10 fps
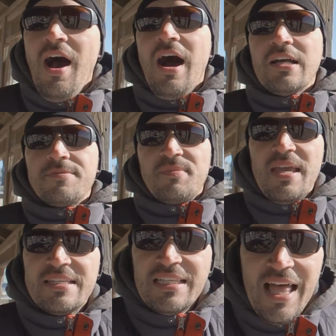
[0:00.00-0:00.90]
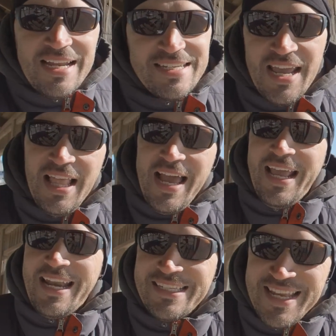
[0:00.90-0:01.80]
Awesome. Thanks a lot, Dale. I
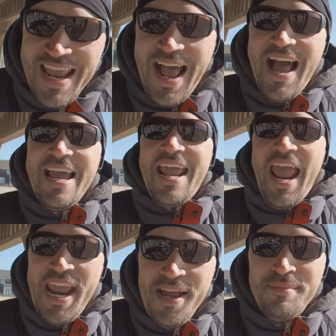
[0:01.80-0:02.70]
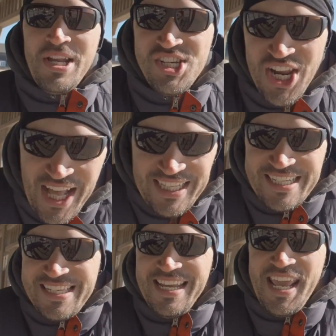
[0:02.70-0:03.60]
gotta say, I am
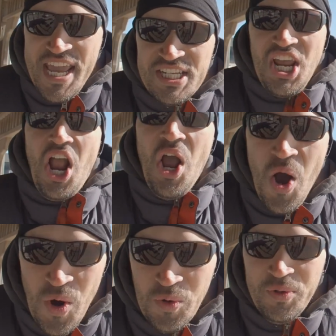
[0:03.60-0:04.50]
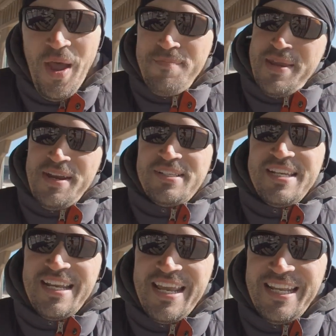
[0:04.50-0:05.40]
jealous. It is cold up here.
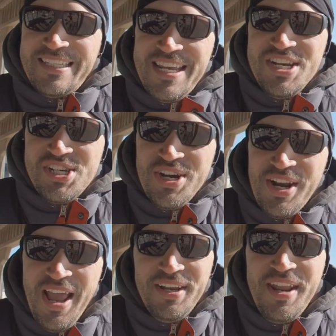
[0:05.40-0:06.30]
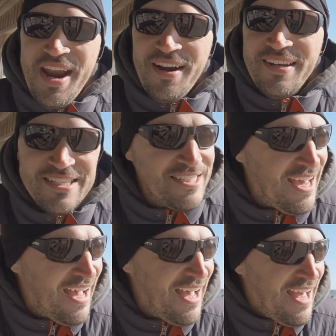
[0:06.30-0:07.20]
Seeing you in a t-shirt down there is,
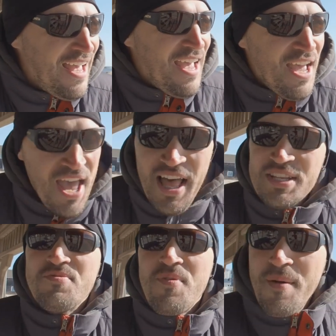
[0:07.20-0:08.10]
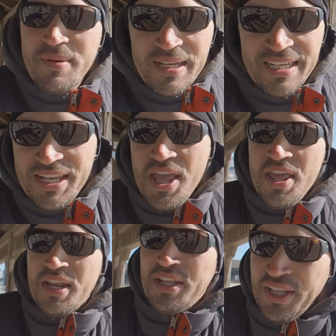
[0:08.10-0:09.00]
well, it's rubbing in
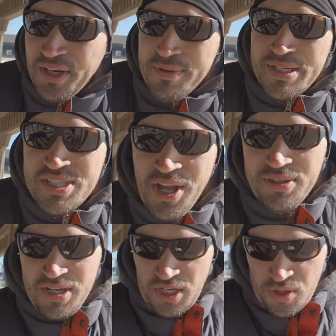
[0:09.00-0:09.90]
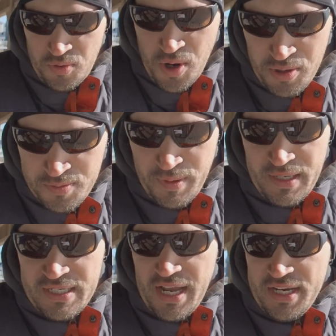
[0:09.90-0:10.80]
a little bit of salt into the wounds,
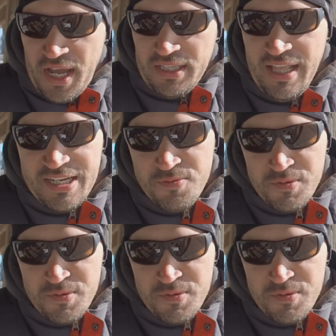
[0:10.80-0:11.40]
but nonetheless,